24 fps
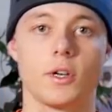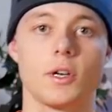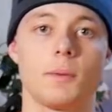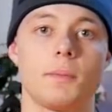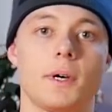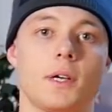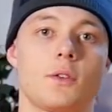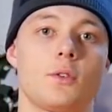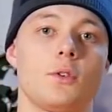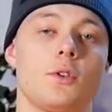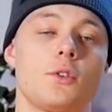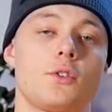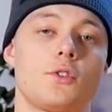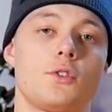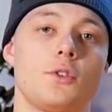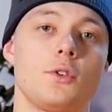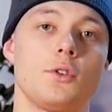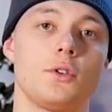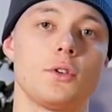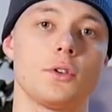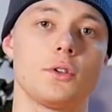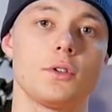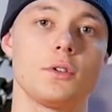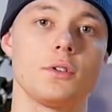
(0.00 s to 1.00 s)
welcome back to the
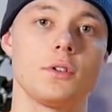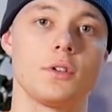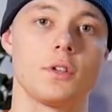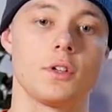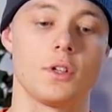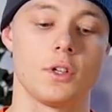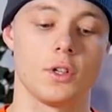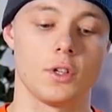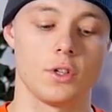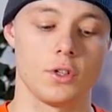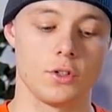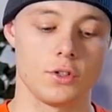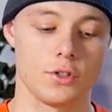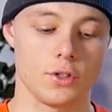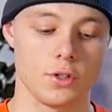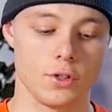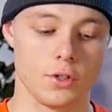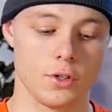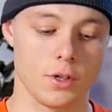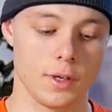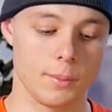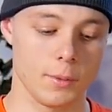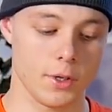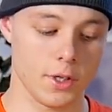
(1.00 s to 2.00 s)
studio.
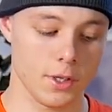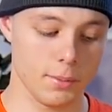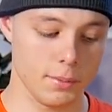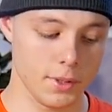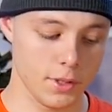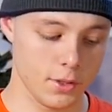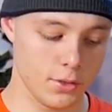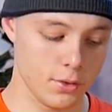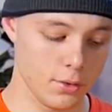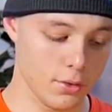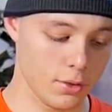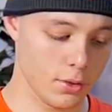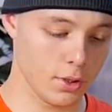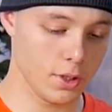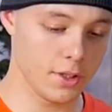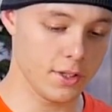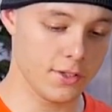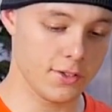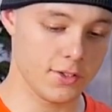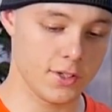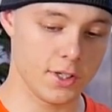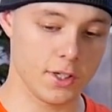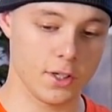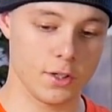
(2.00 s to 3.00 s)
So I'm gonna be do a
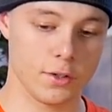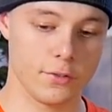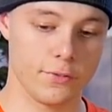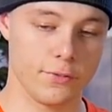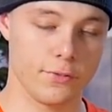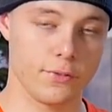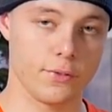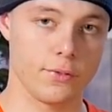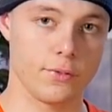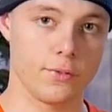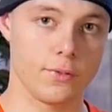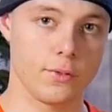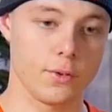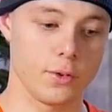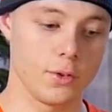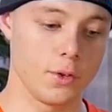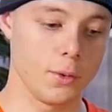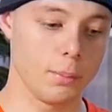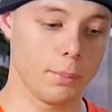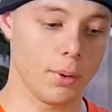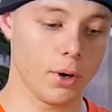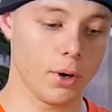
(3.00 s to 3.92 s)
listing of the